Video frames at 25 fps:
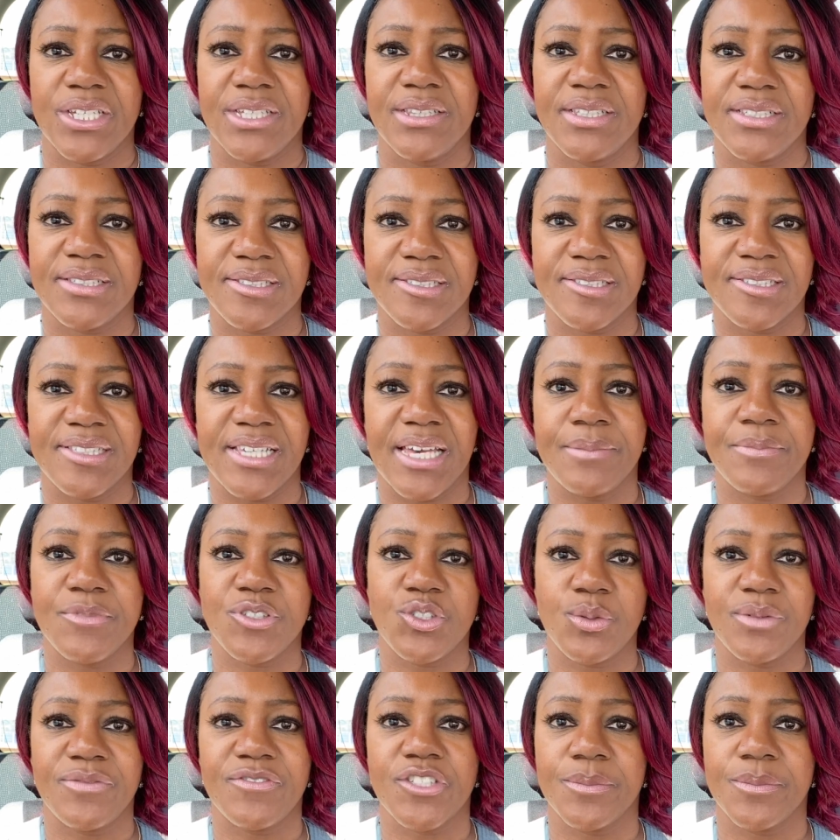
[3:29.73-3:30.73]
And it's the same
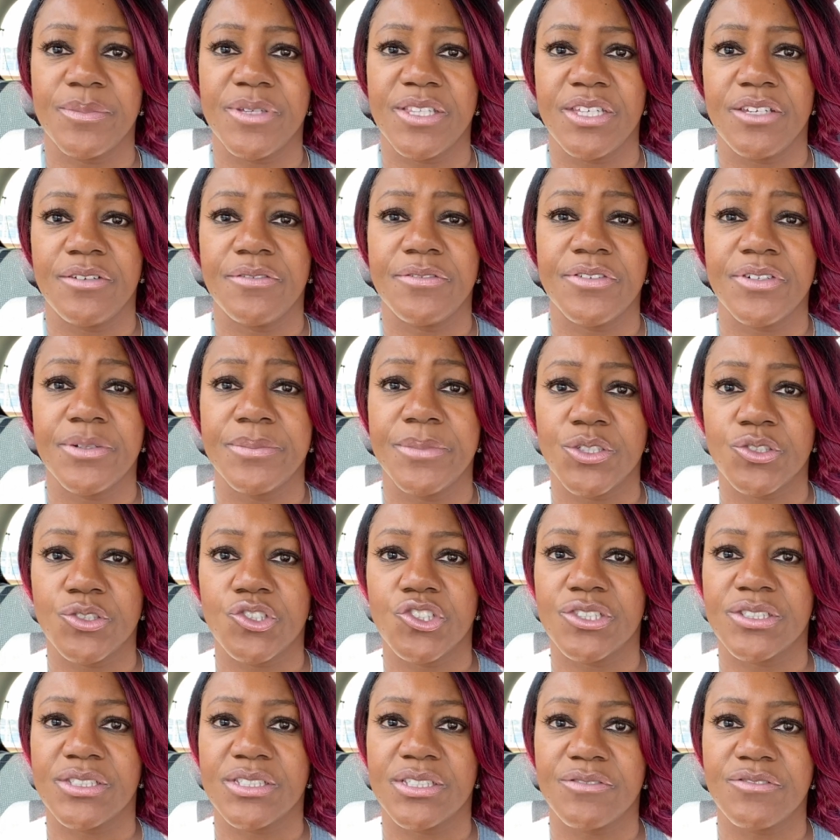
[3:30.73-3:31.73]
as with some of the other
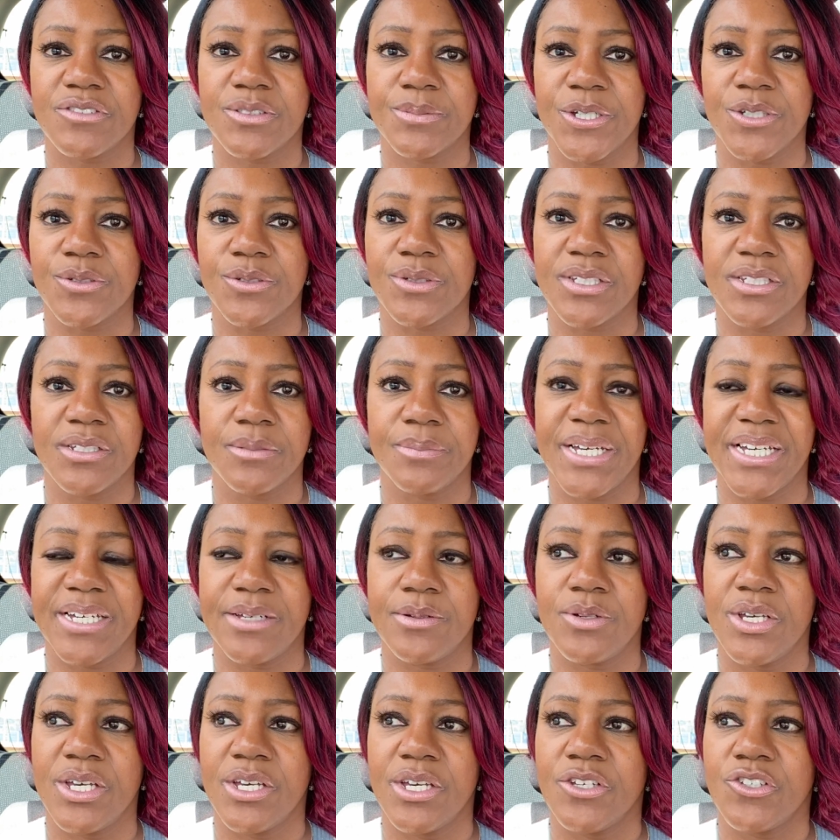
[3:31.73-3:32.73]
emotions I've spoken
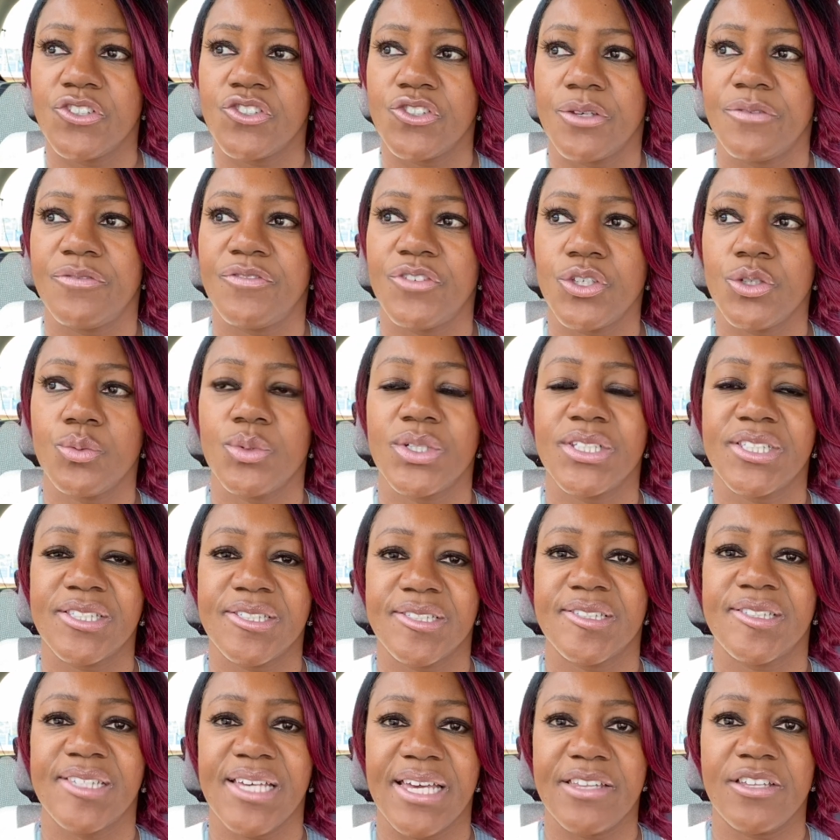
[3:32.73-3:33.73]
about. So if you were
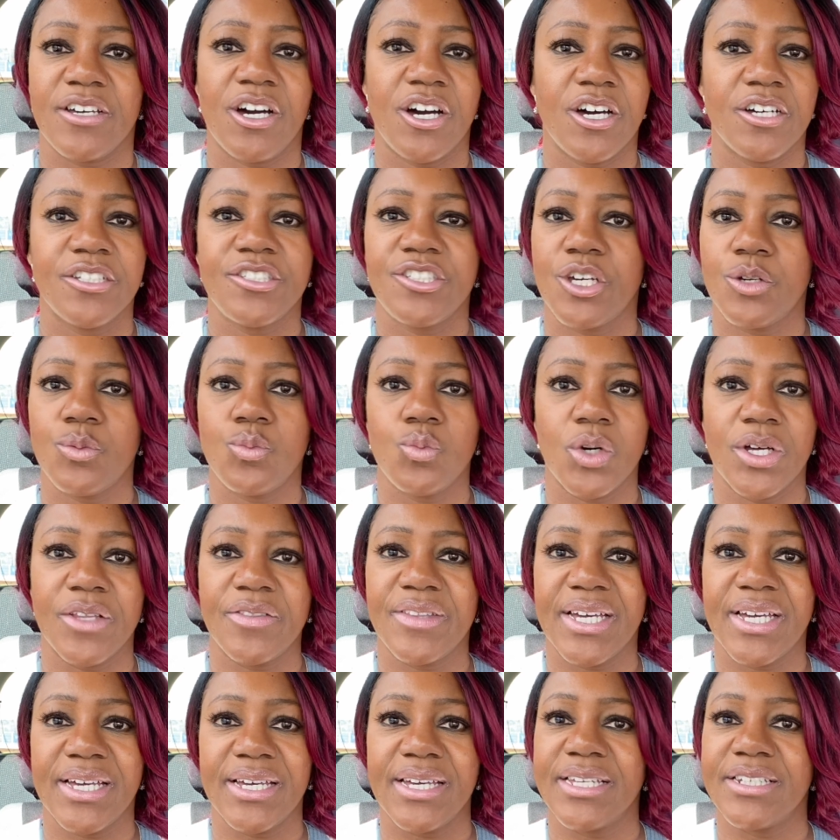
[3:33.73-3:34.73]
to say that I don't
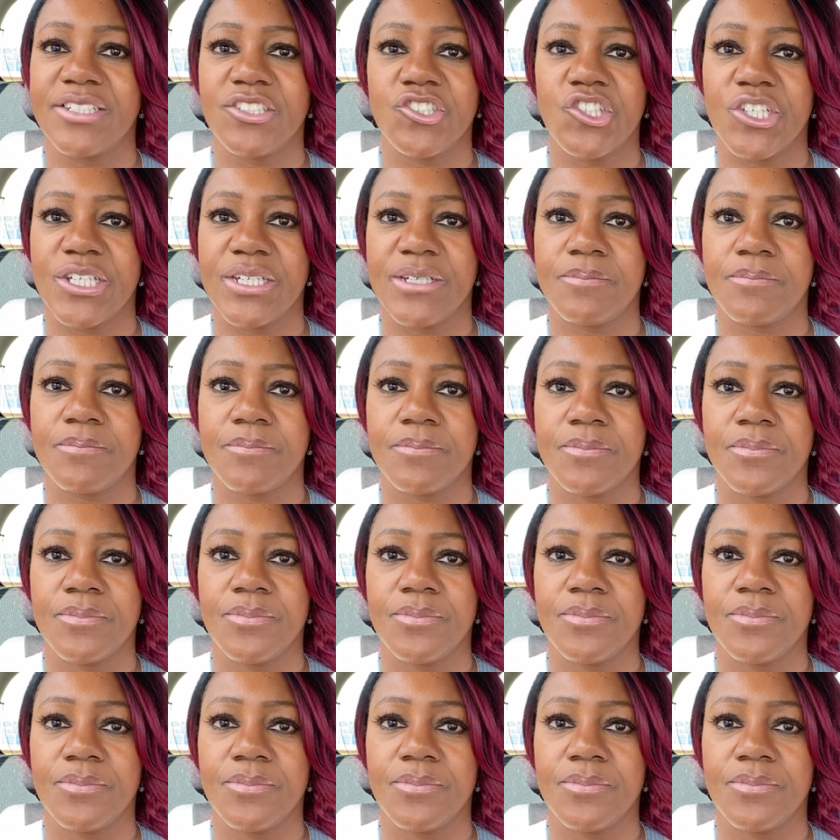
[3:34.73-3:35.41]
want that energy,